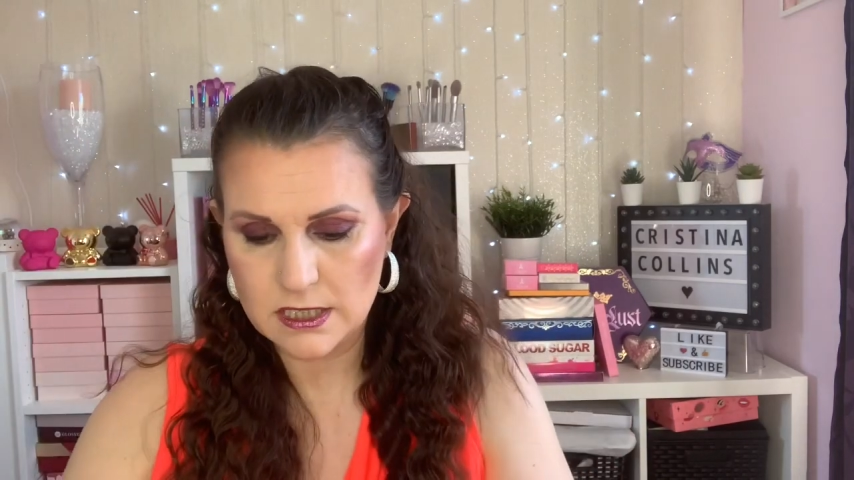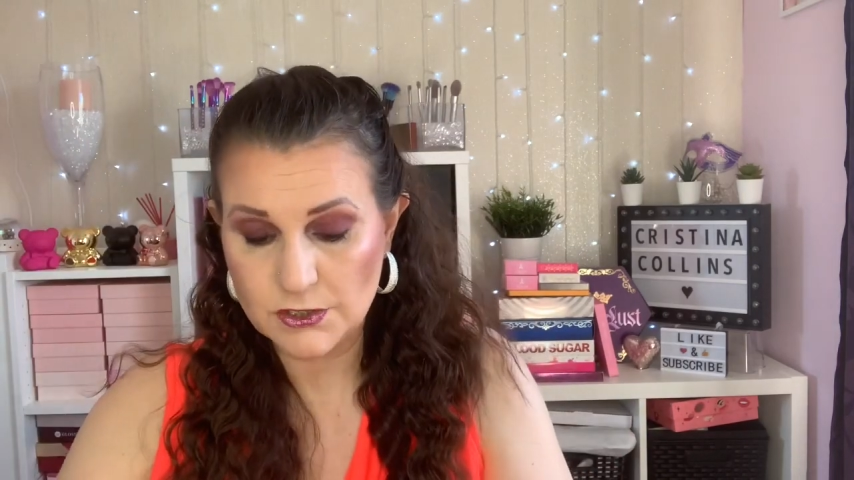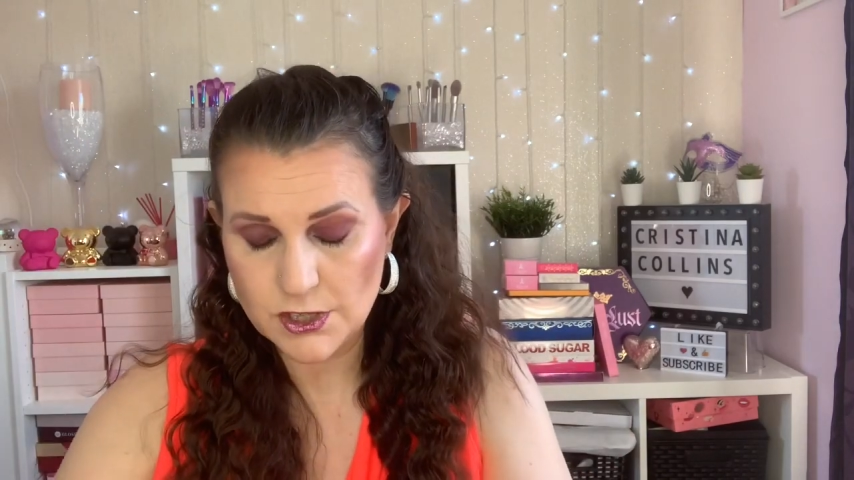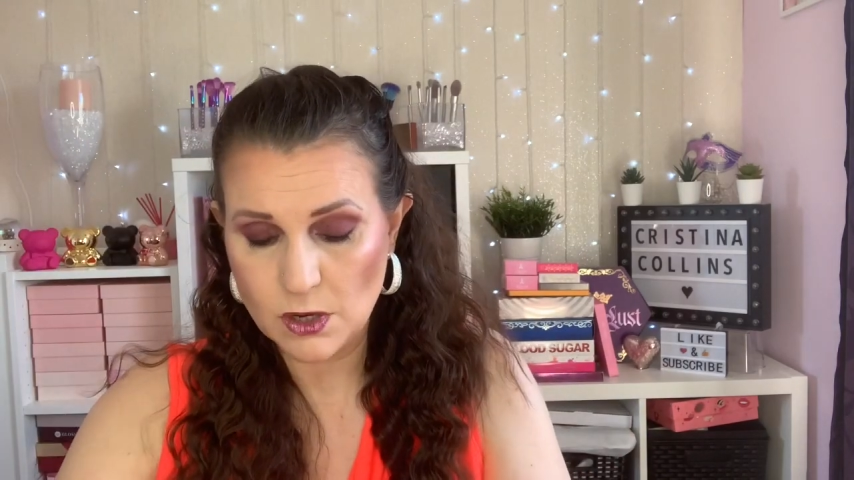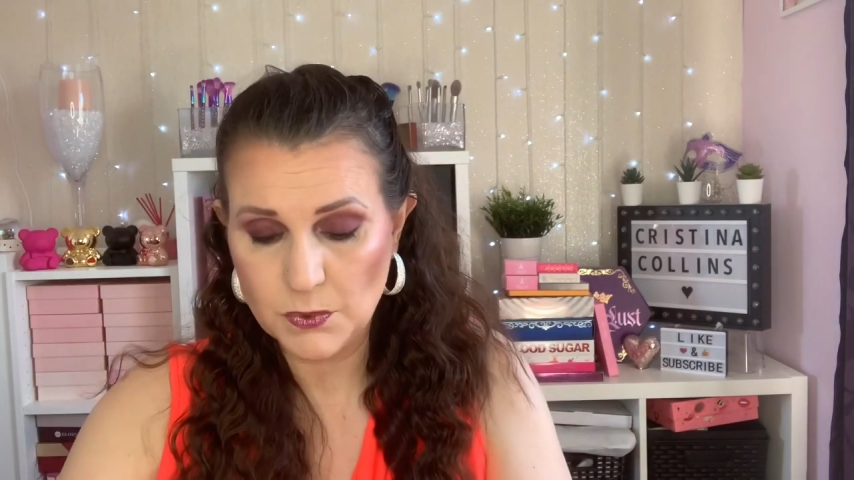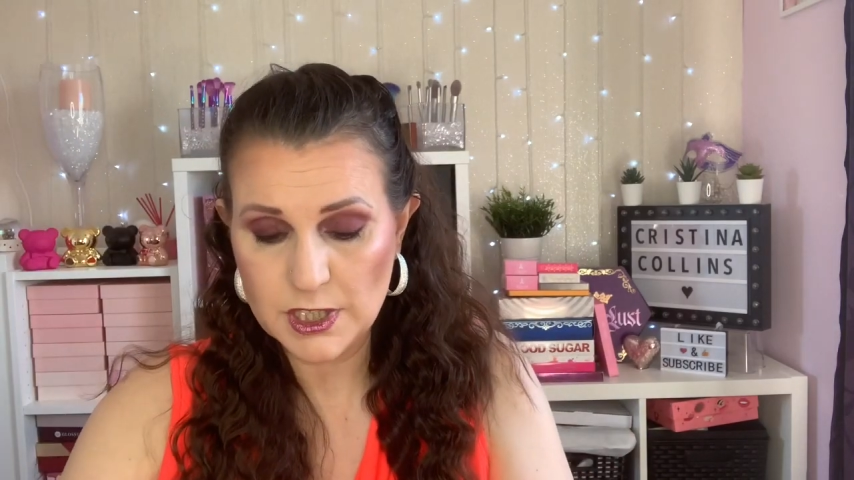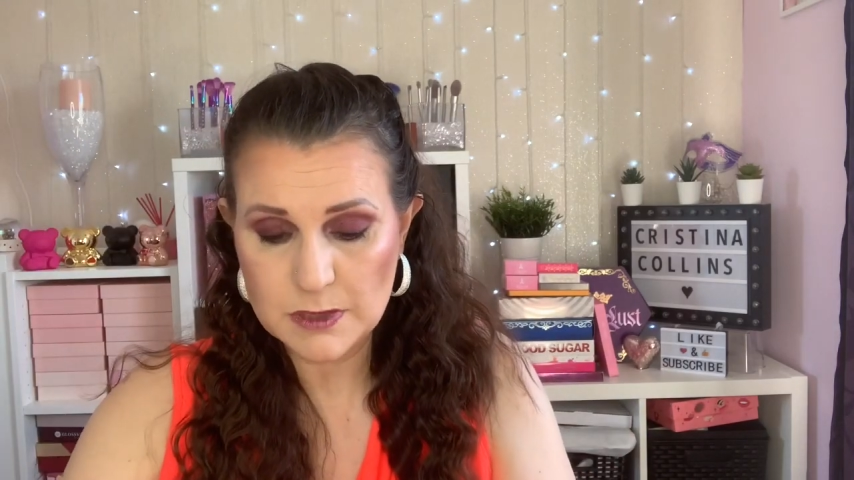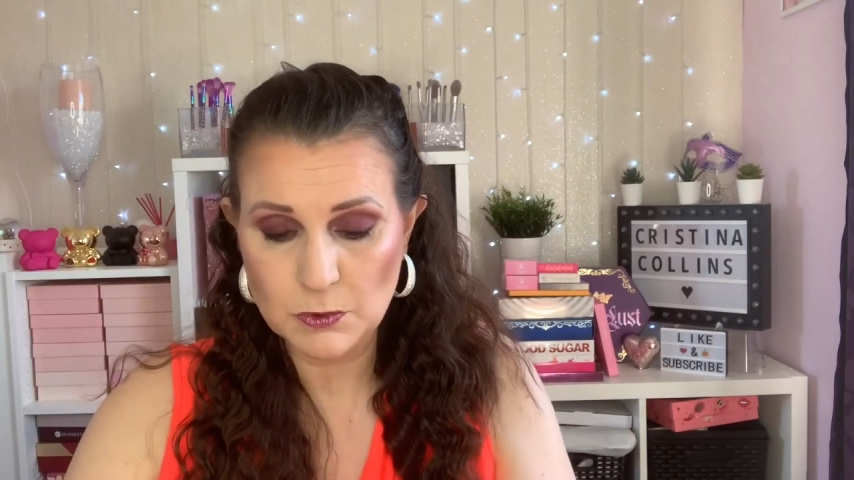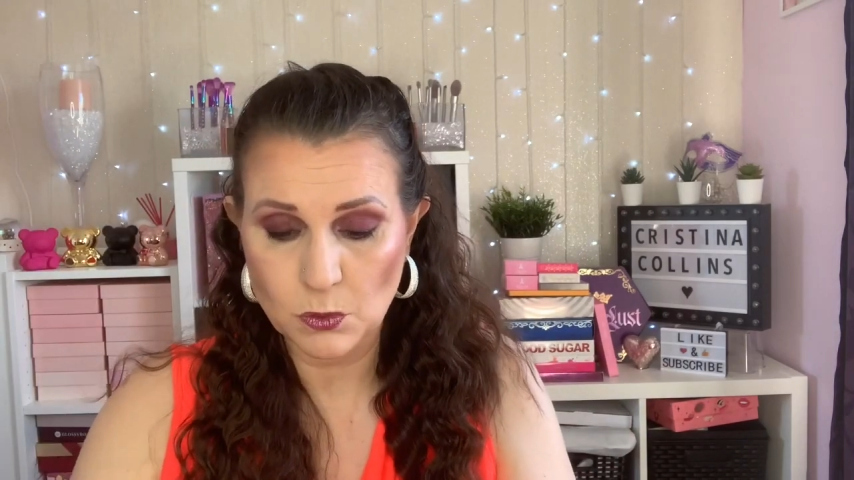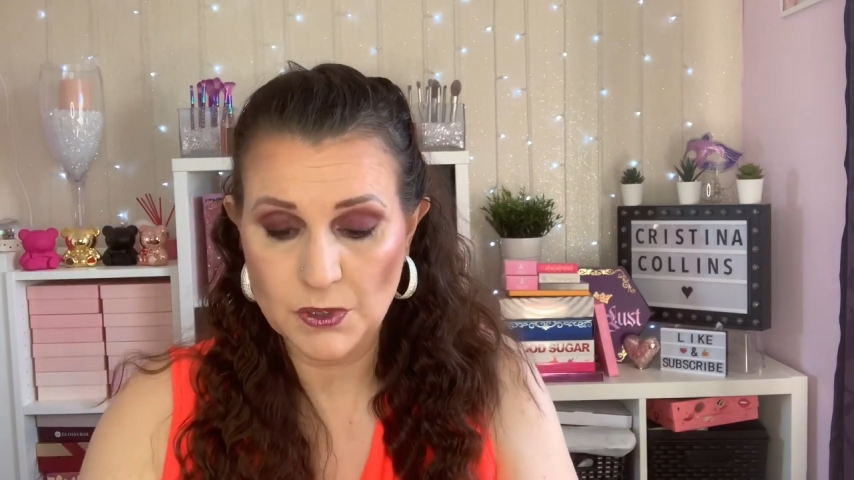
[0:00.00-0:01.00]
I'll start with the
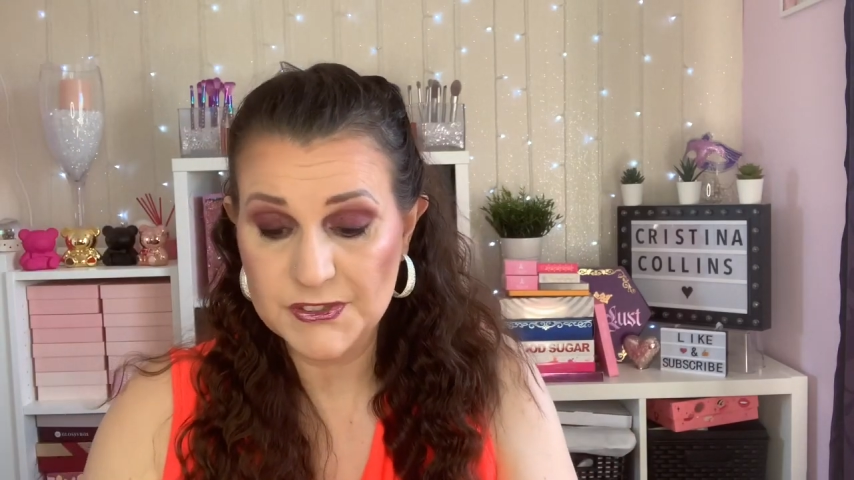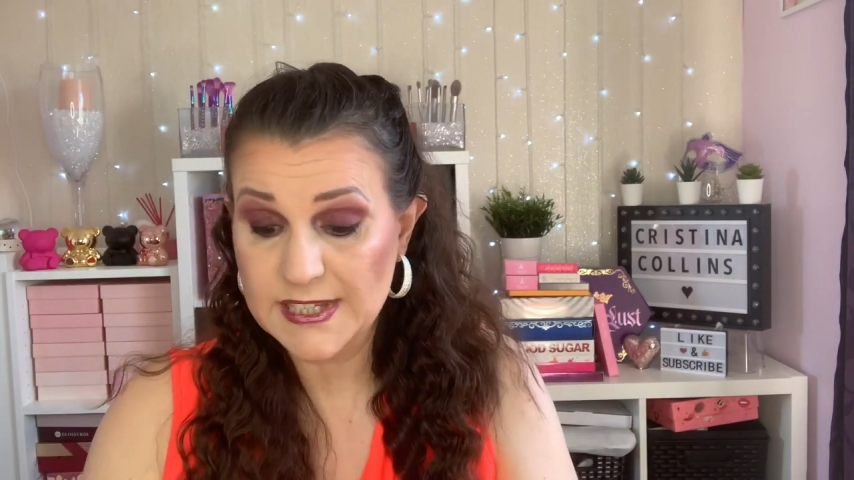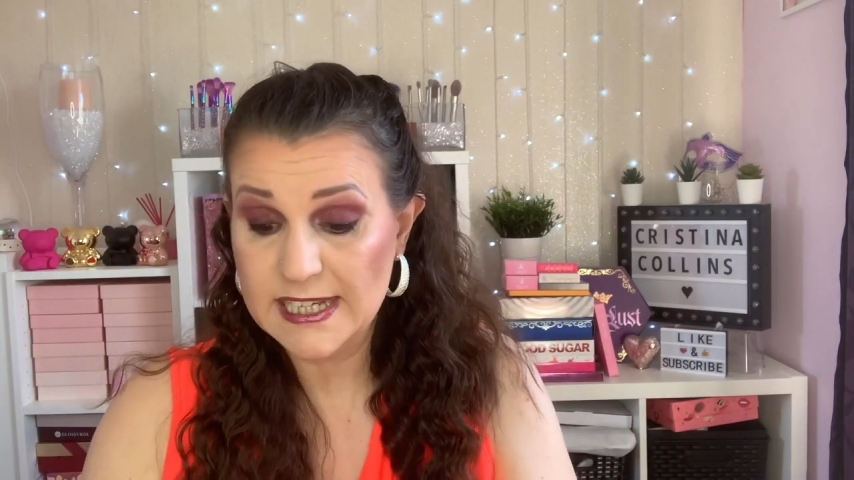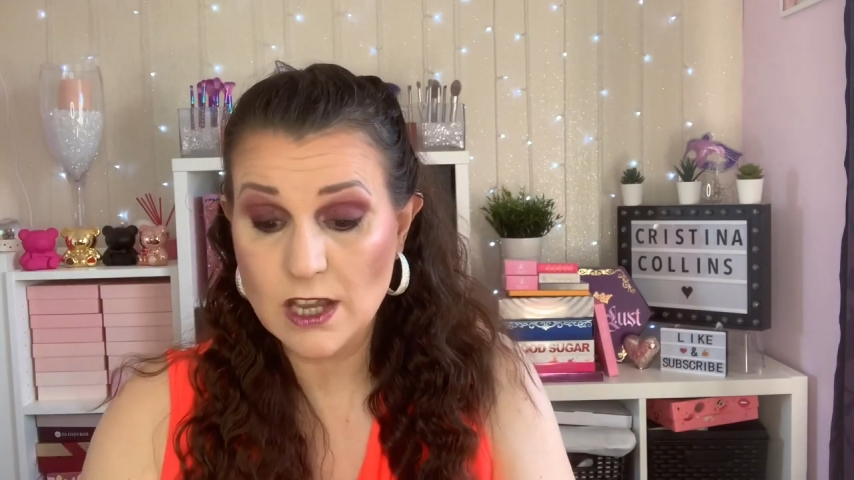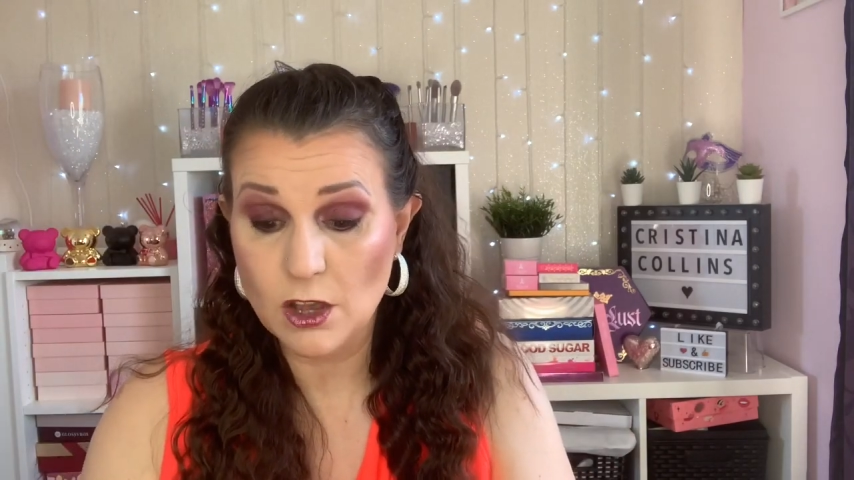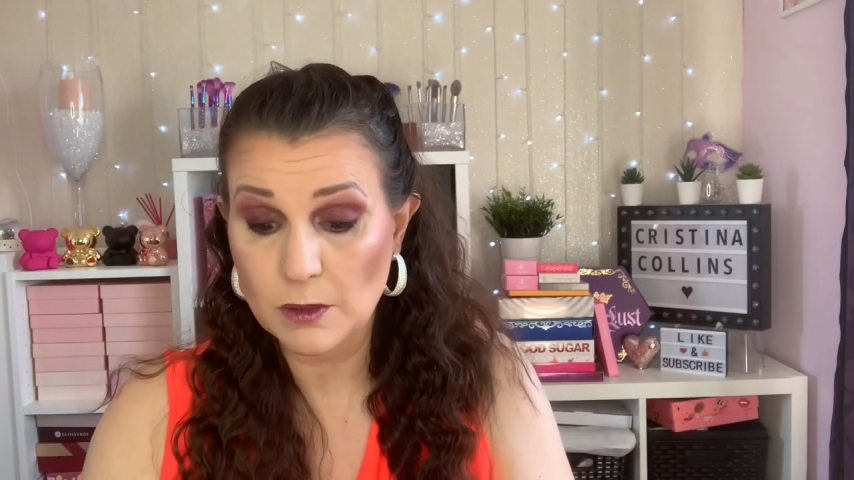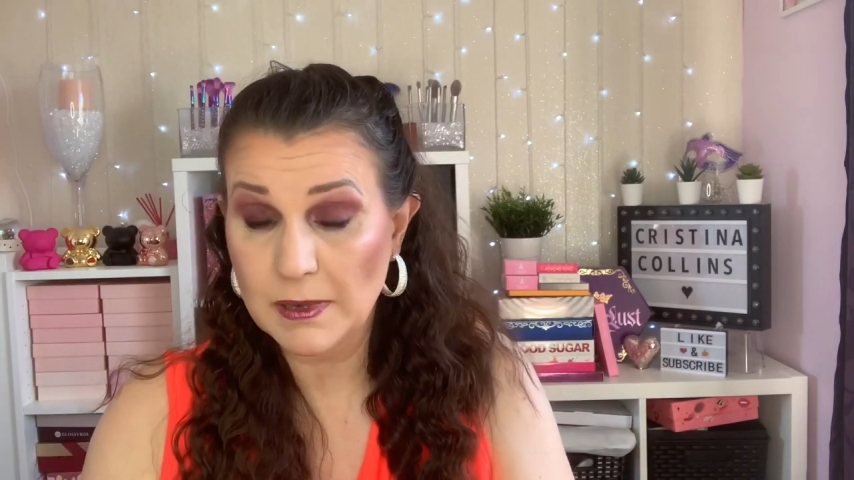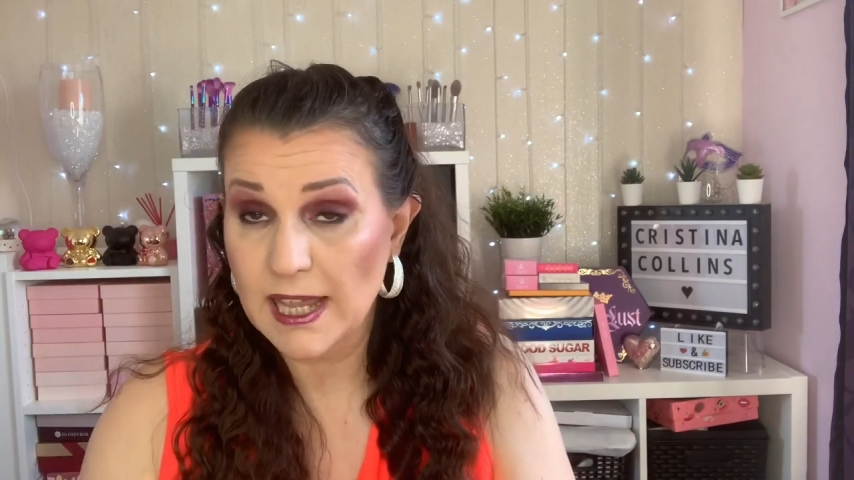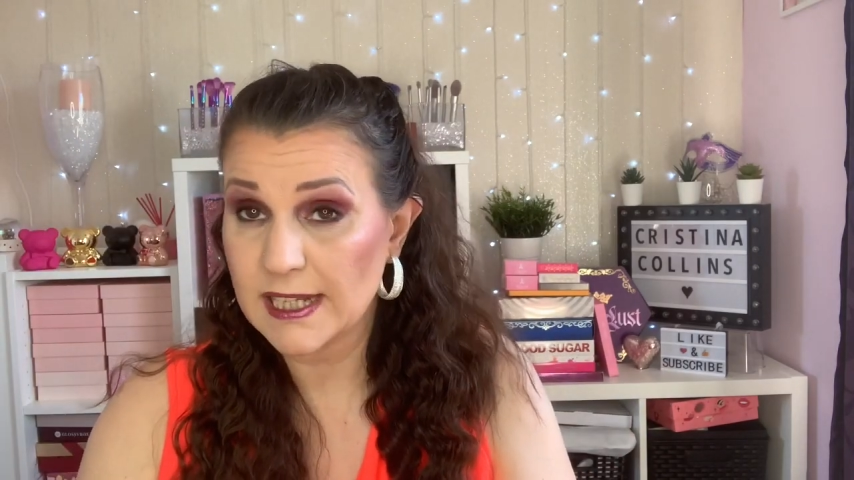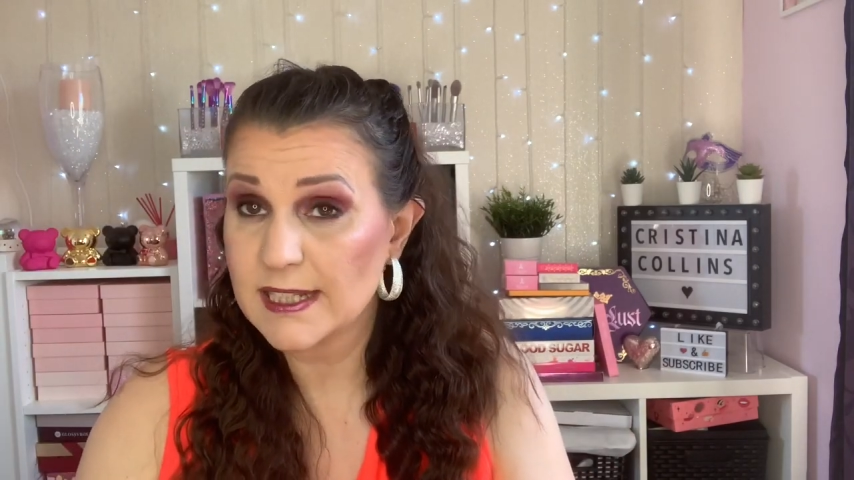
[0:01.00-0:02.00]
small ones. These are the
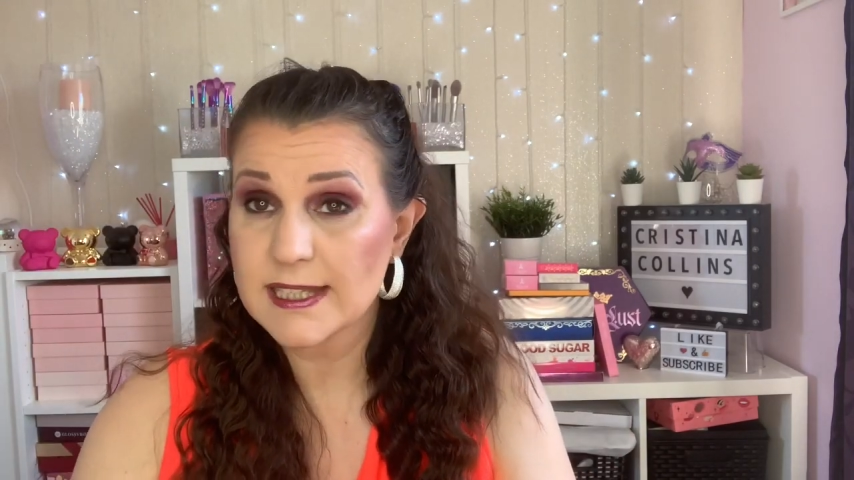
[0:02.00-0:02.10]
planets.